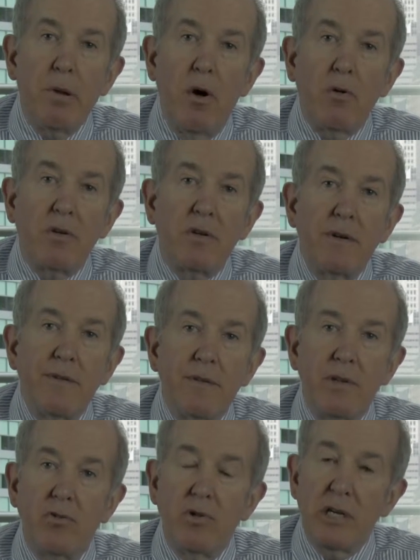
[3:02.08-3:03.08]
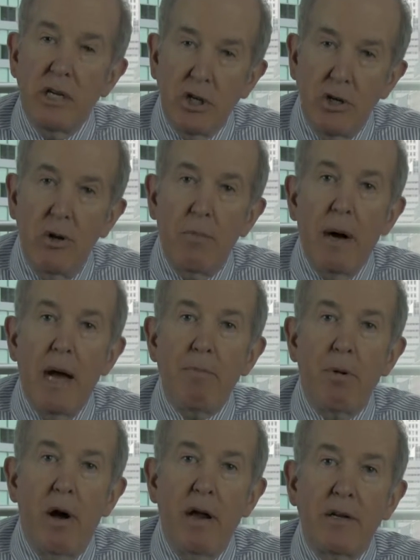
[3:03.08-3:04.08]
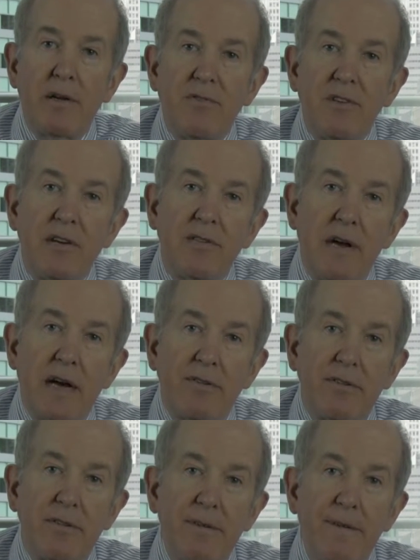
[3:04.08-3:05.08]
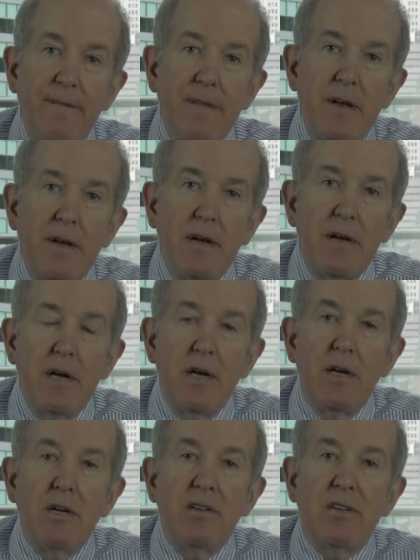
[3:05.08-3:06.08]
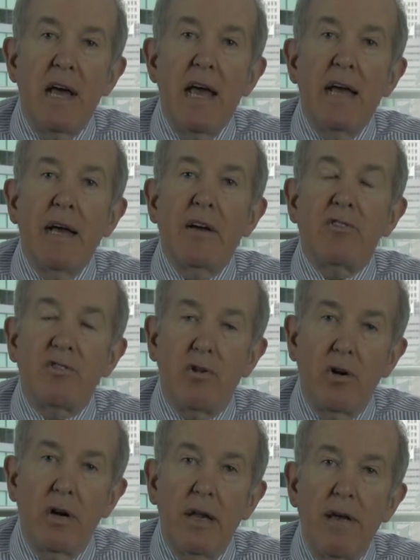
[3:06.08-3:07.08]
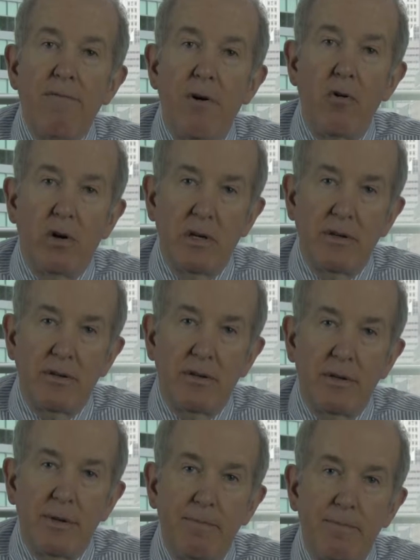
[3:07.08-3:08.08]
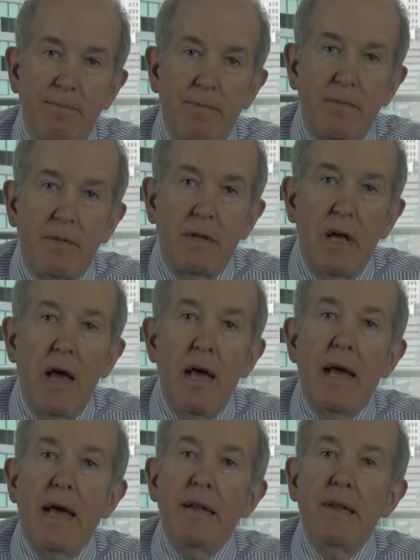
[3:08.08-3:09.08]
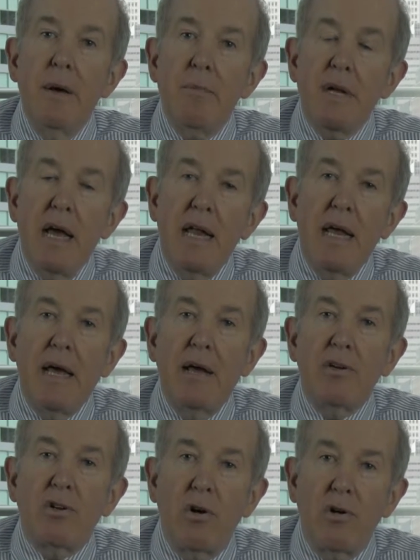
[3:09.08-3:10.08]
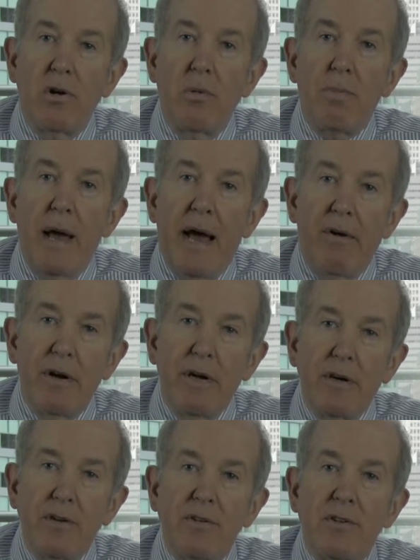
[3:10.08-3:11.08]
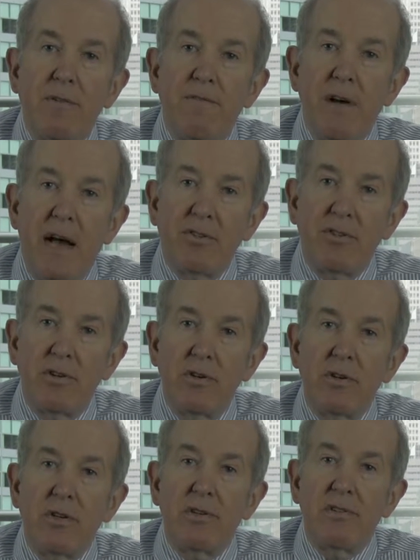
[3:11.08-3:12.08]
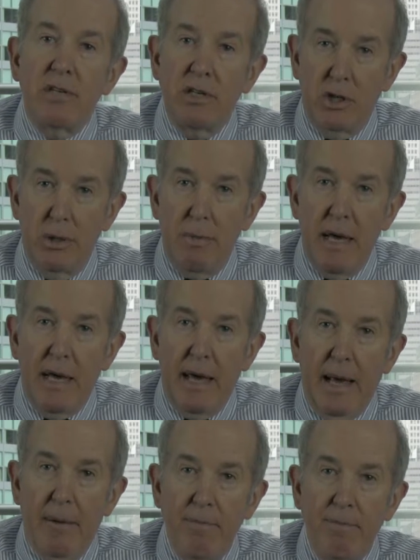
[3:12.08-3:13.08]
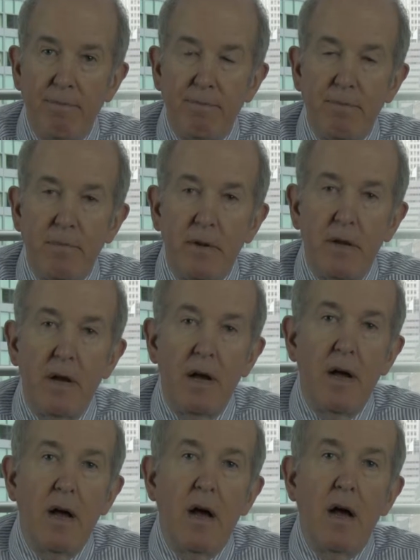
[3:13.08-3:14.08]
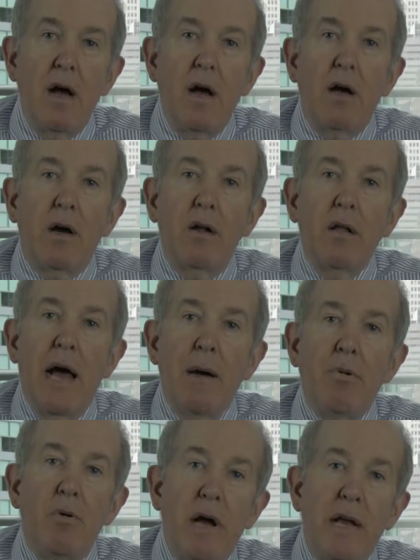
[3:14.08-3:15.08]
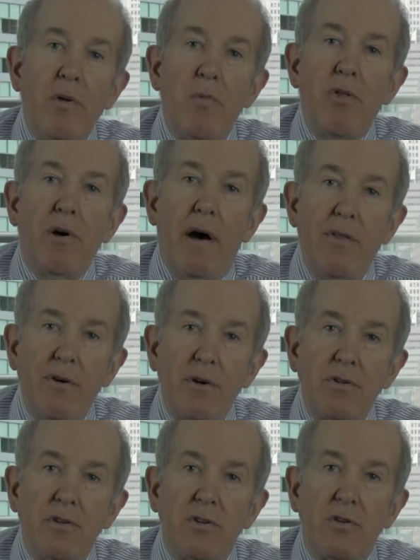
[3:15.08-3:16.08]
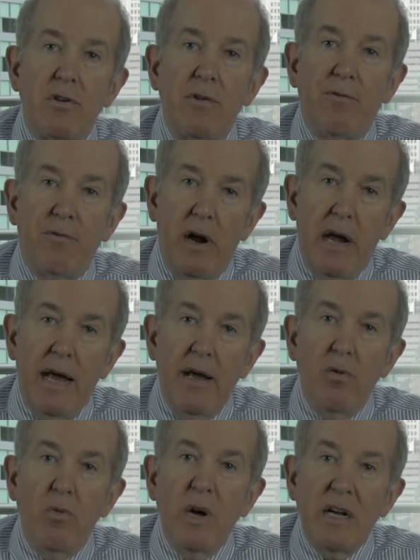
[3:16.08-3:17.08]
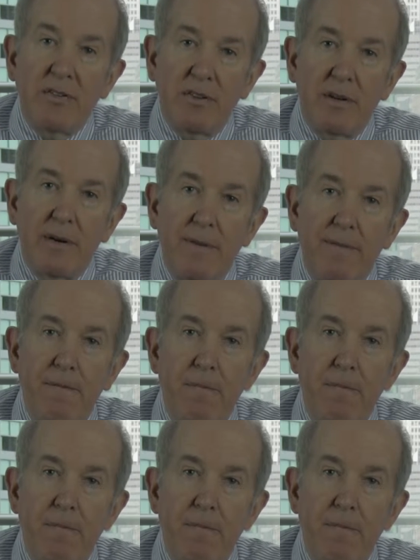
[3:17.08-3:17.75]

bloat, the traditional byproduct of success, staying externally focused, eliminating internal barriers to faster decision-making, collaborating with others to defray risk,